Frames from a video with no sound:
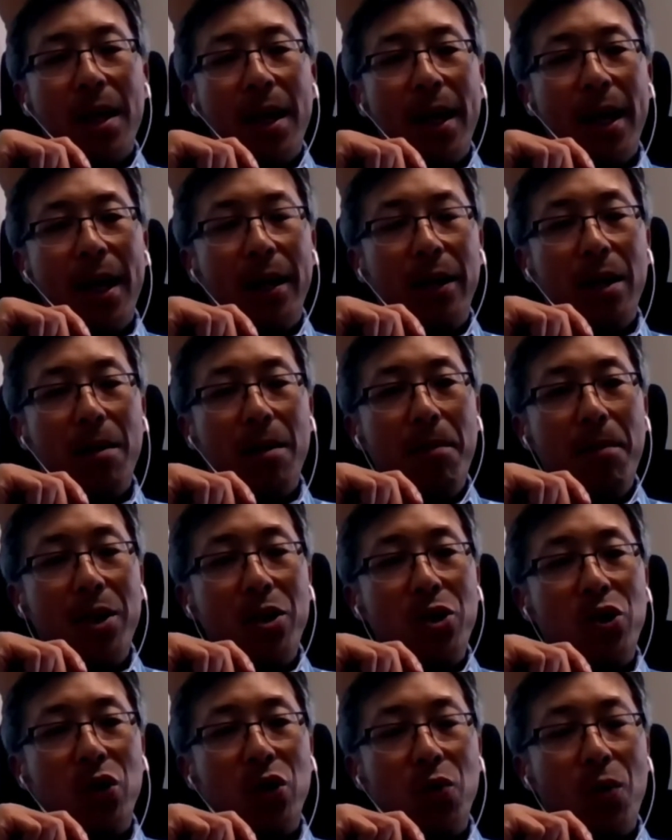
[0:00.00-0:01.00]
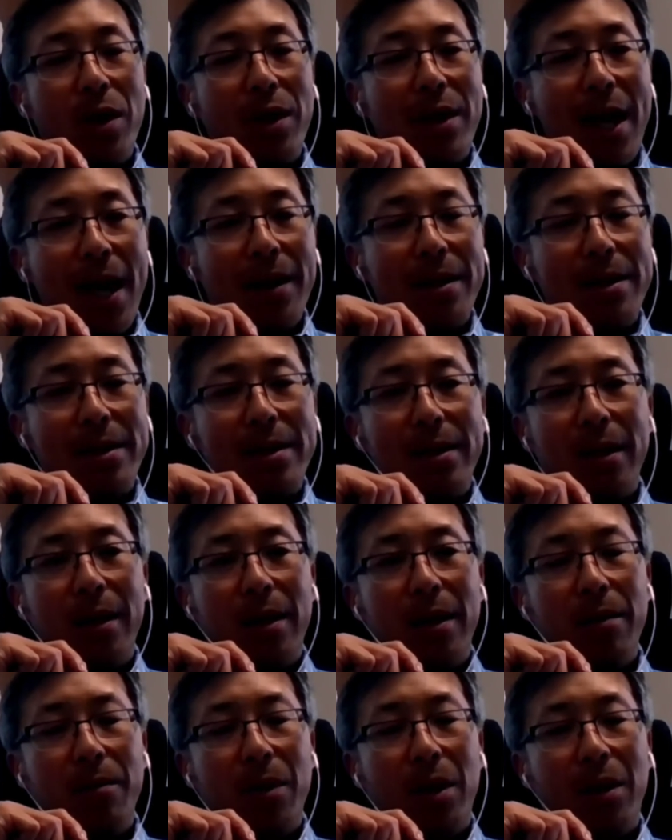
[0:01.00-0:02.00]
And the main issue with that is
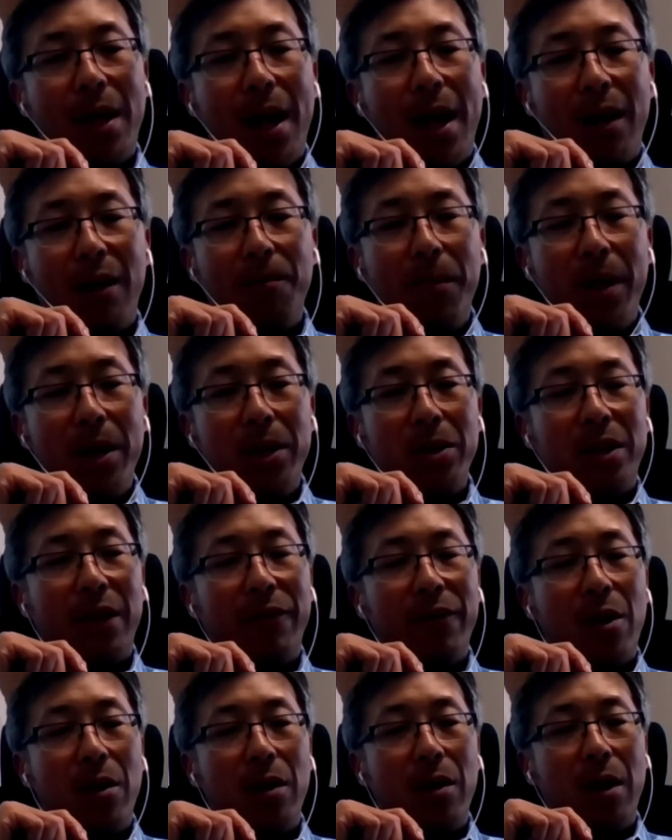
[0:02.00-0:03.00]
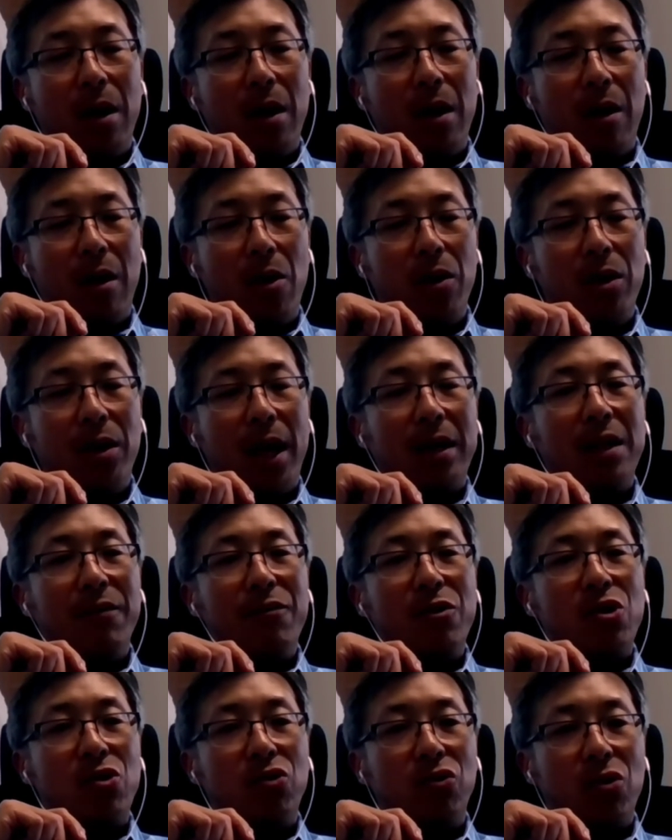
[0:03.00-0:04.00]
a lot of patients have underlying
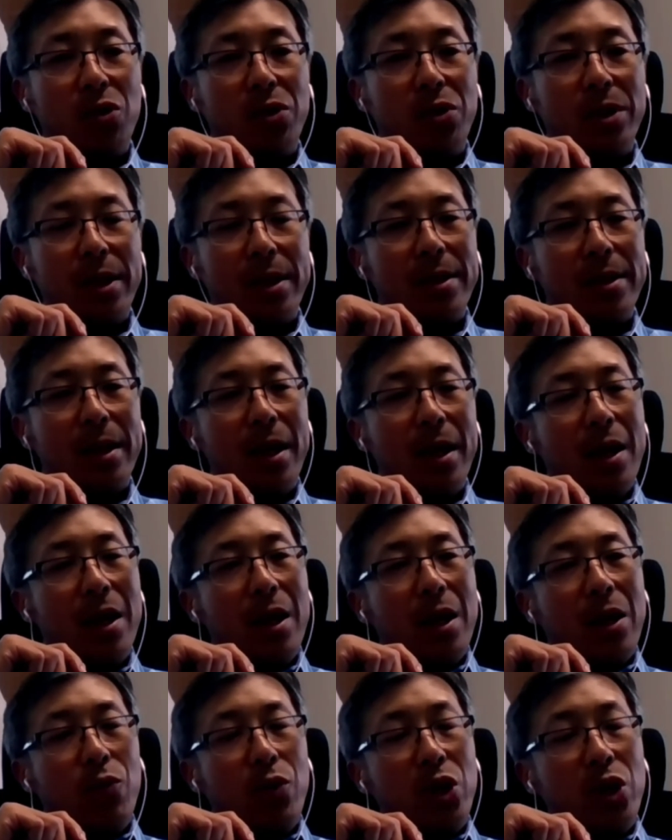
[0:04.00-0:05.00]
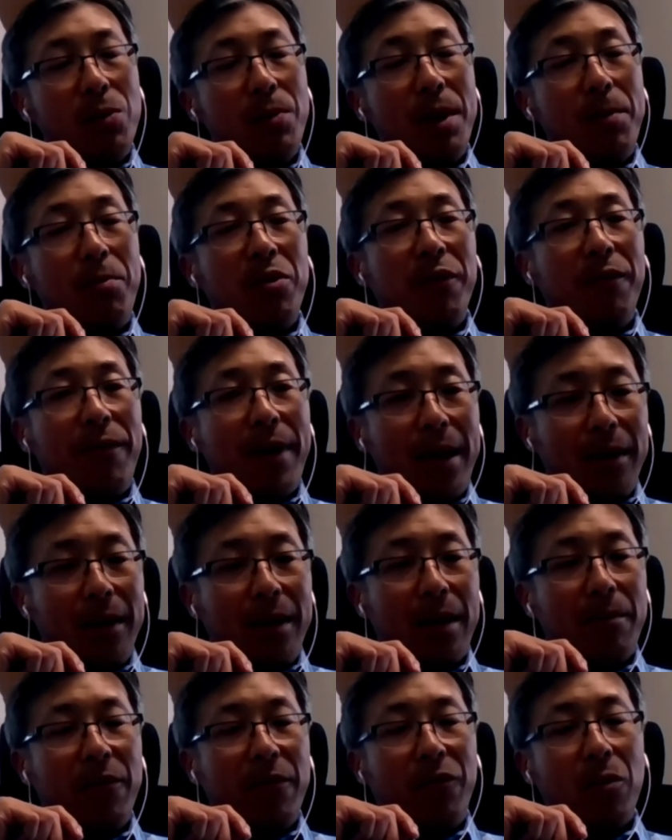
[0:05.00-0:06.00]
liver cirrhosis, which may prevent
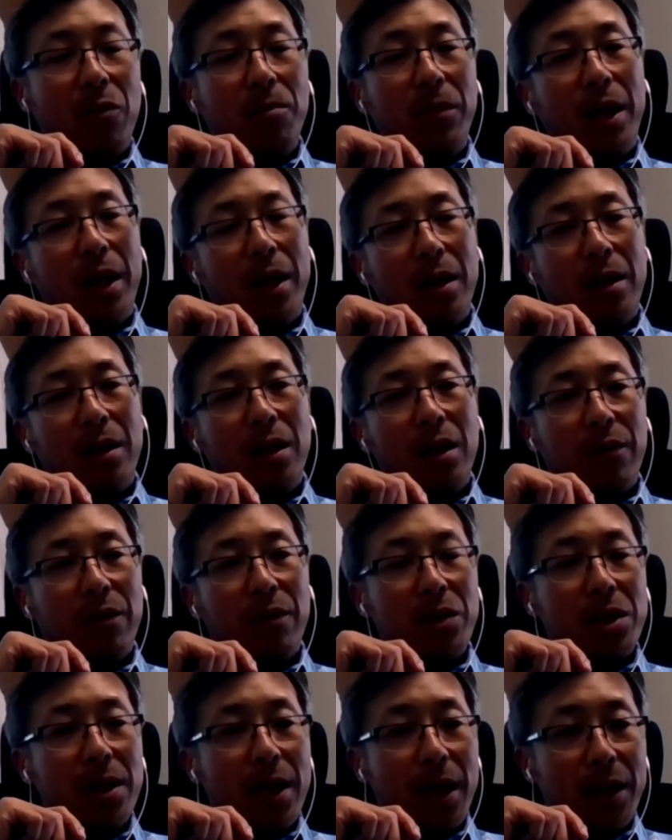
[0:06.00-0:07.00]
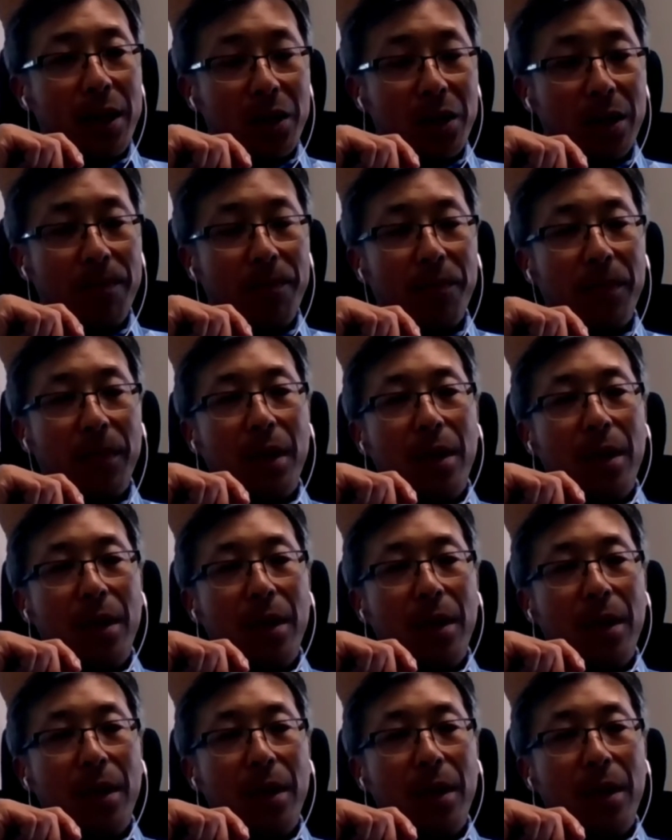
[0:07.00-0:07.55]
them from getting liver resection.